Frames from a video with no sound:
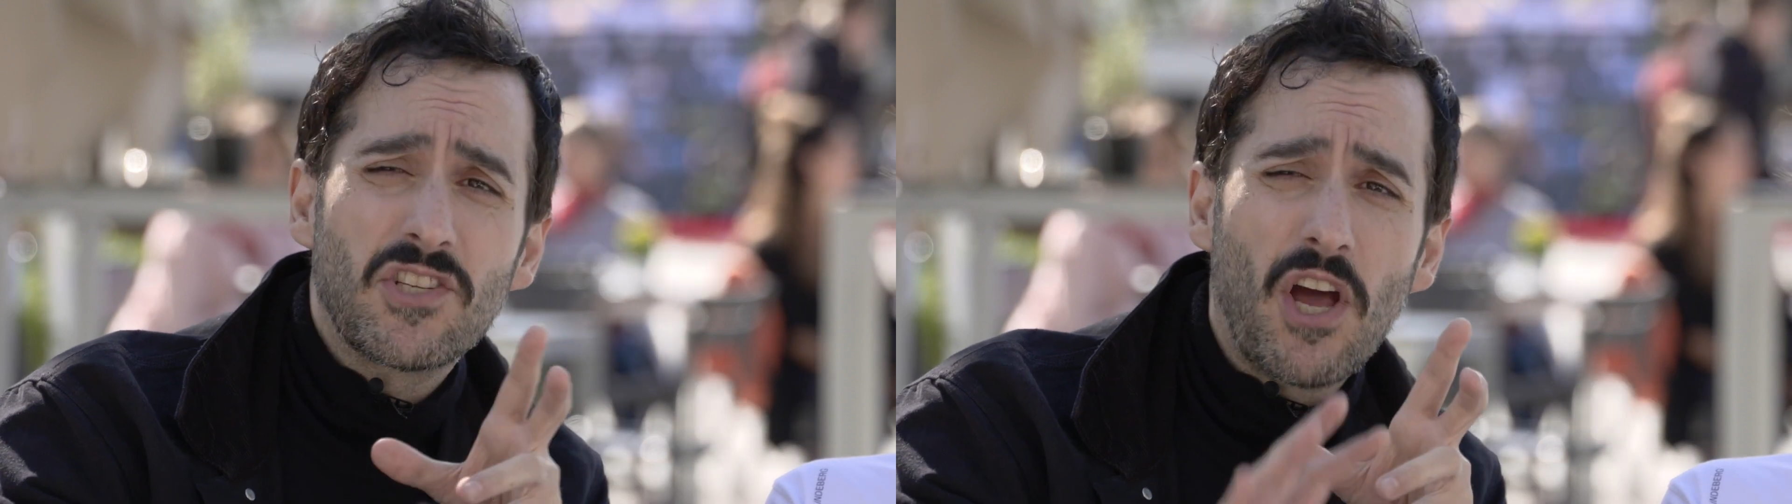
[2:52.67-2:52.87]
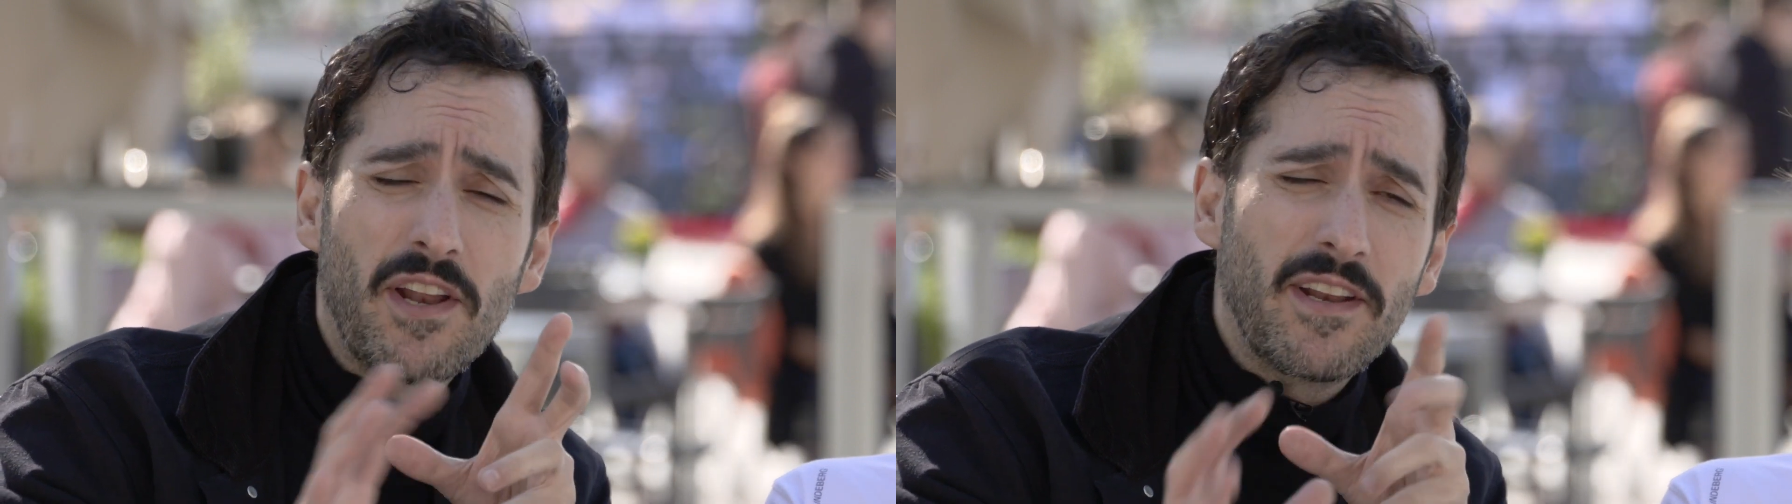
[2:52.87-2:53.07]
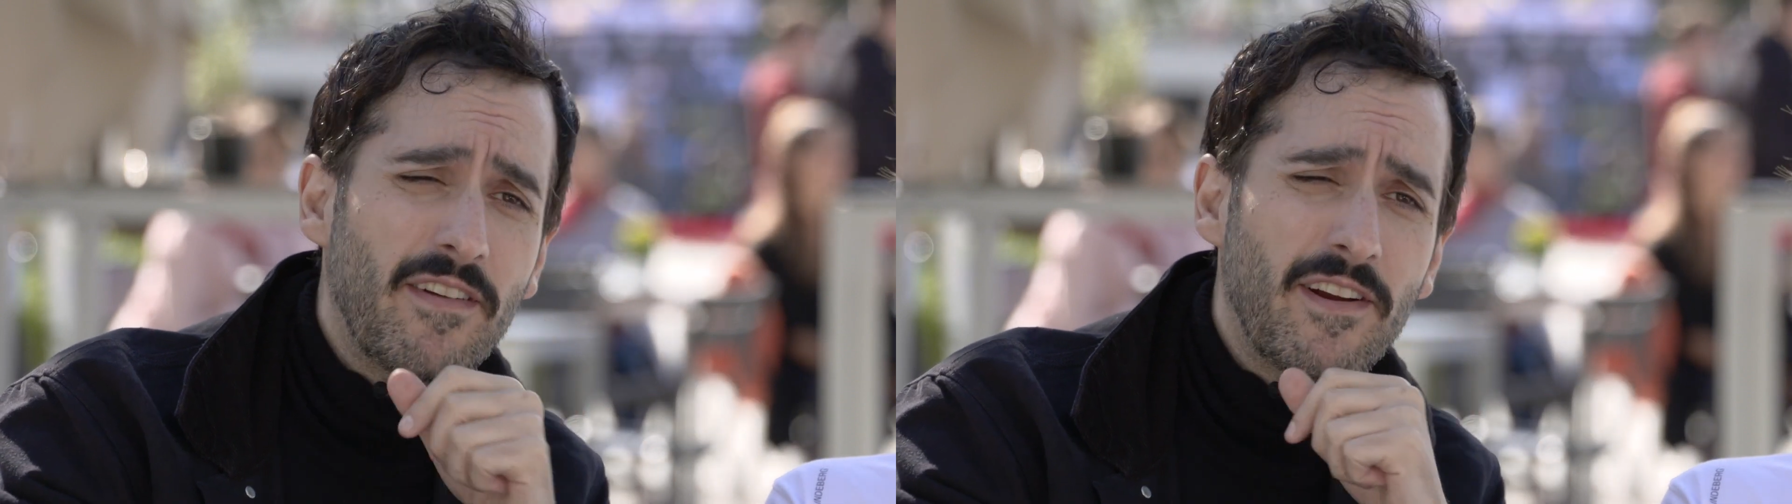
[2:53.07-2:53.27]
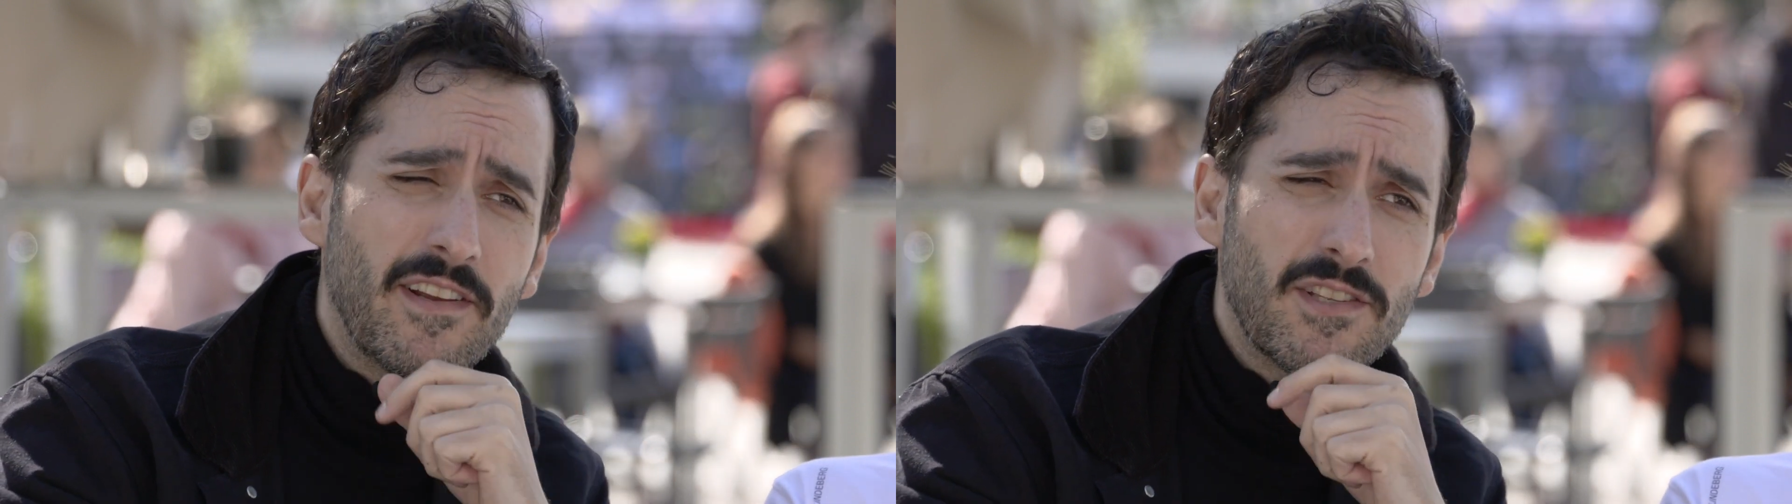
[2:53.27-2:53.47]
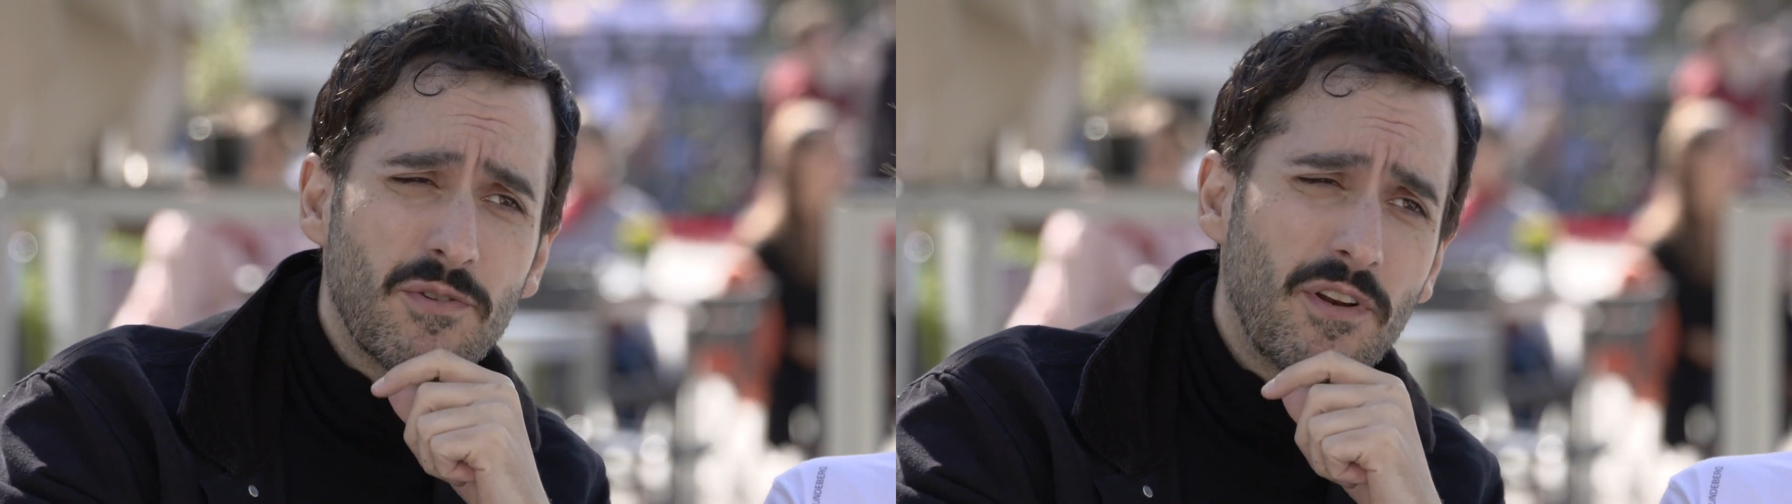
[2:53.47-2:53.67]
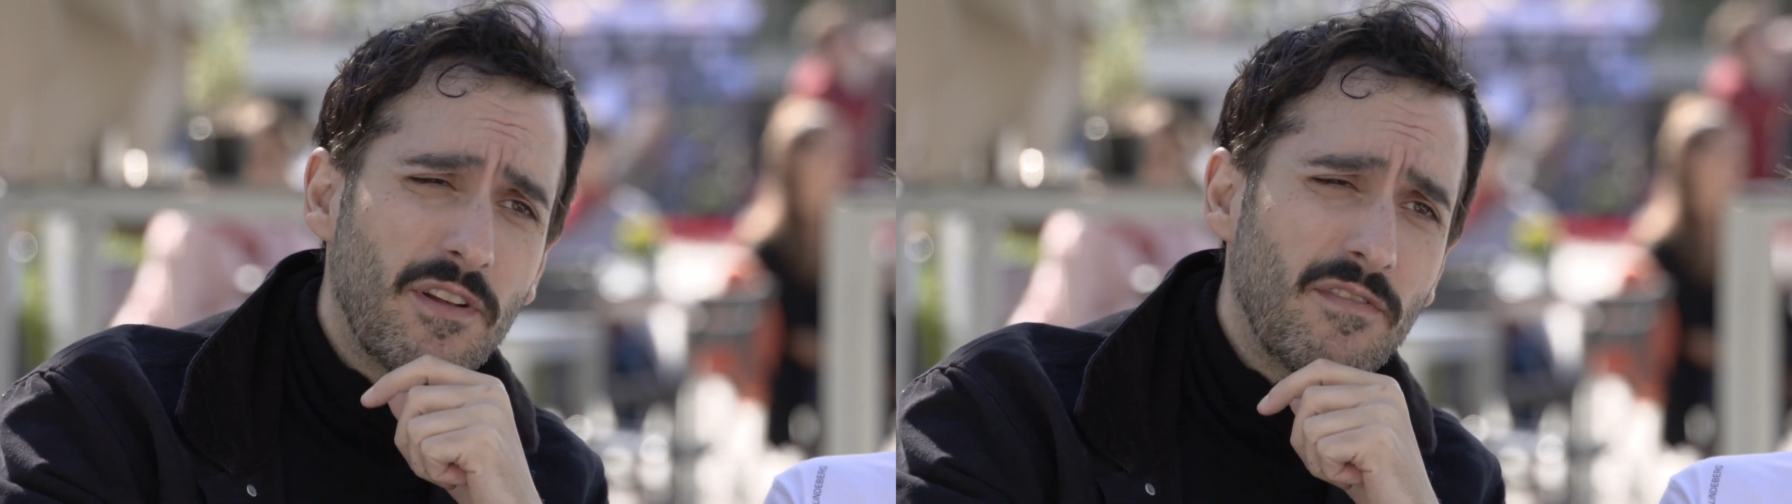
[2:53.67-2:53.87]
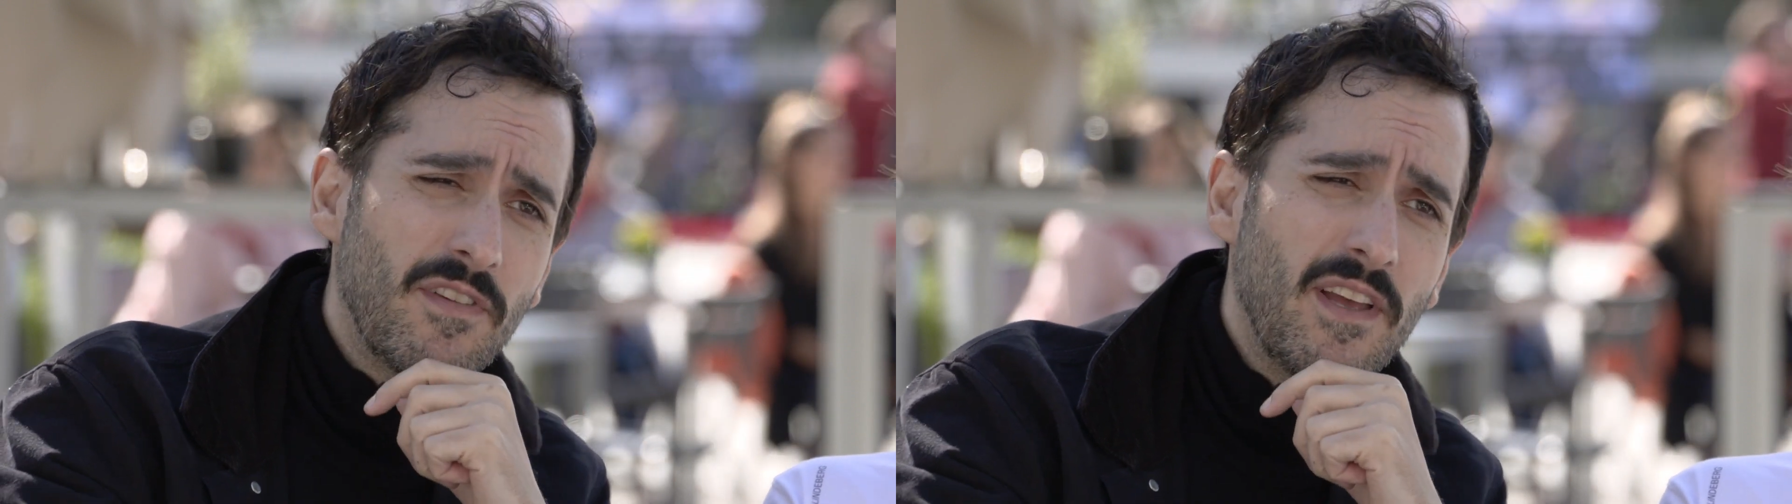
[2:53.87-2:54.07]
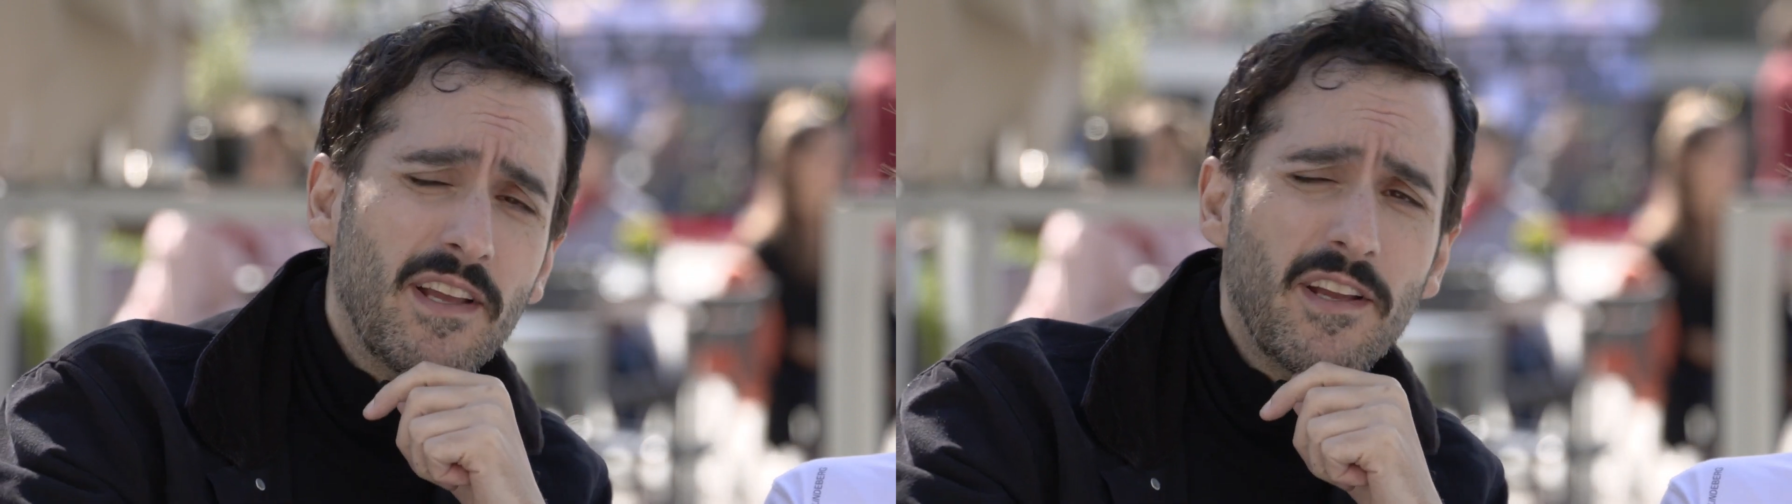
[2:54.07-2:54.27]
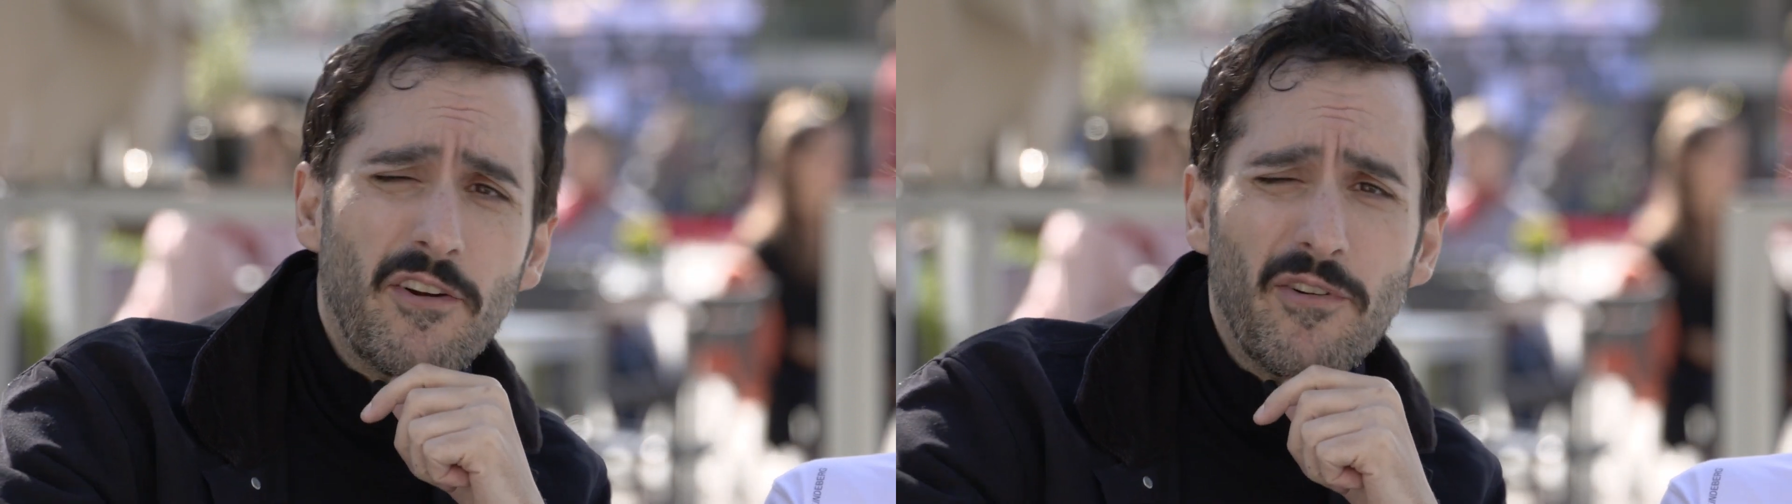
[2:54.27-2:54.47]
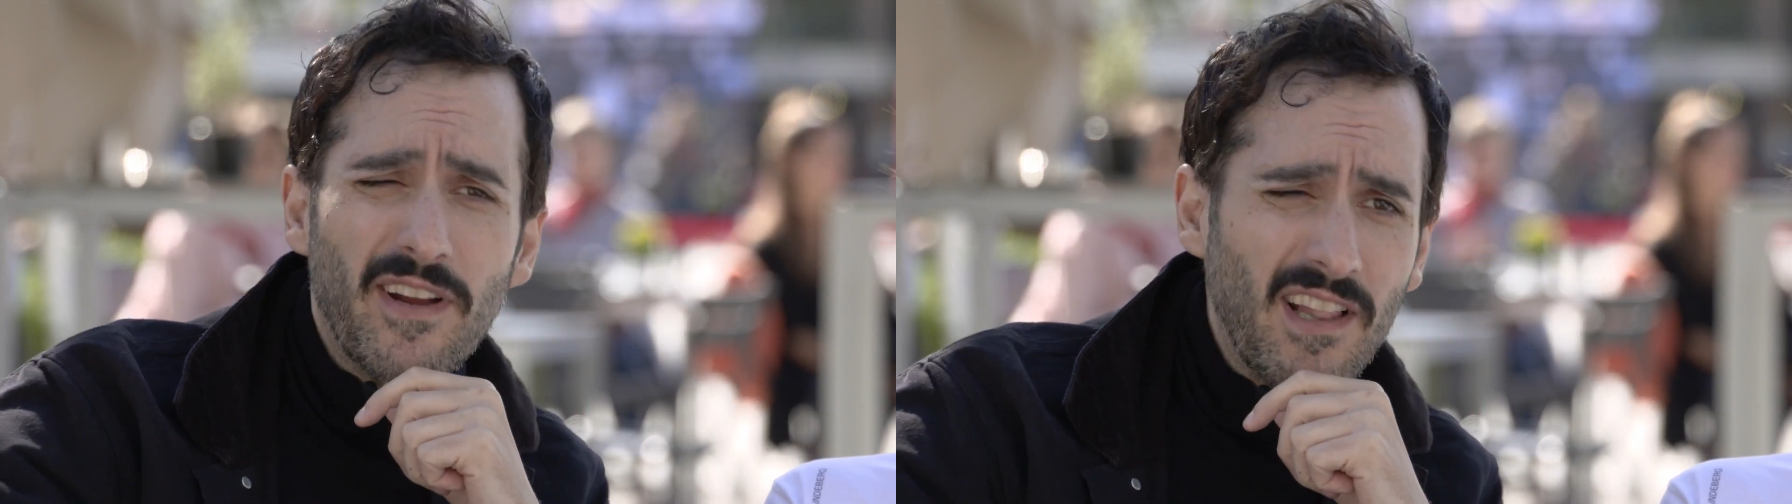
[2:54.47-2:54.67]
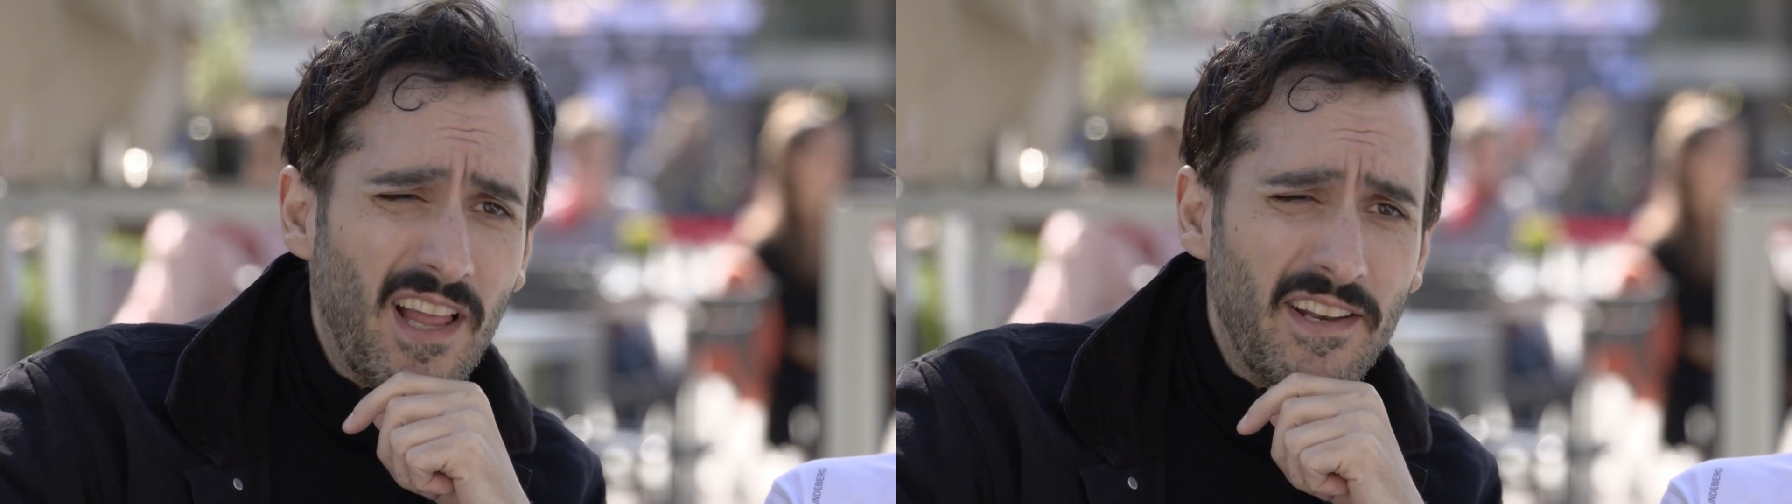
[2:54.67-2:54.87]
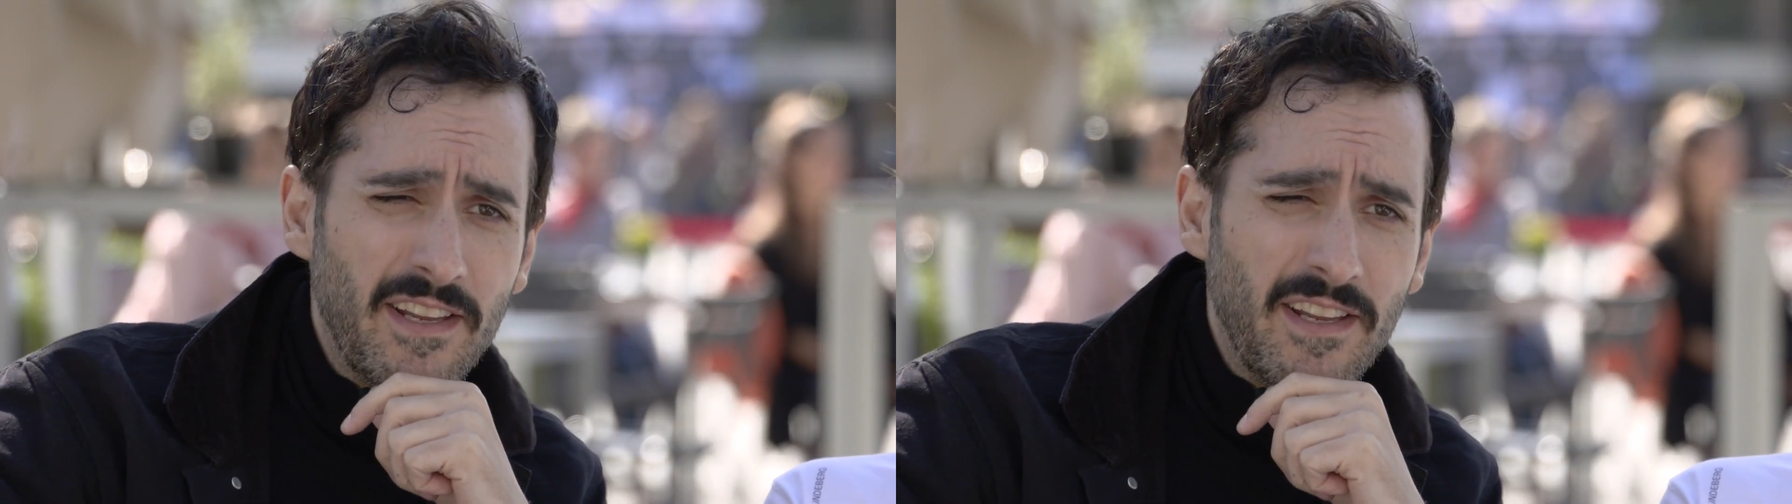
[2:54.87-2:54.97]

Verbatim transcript: shot in a very sort of guerrilla,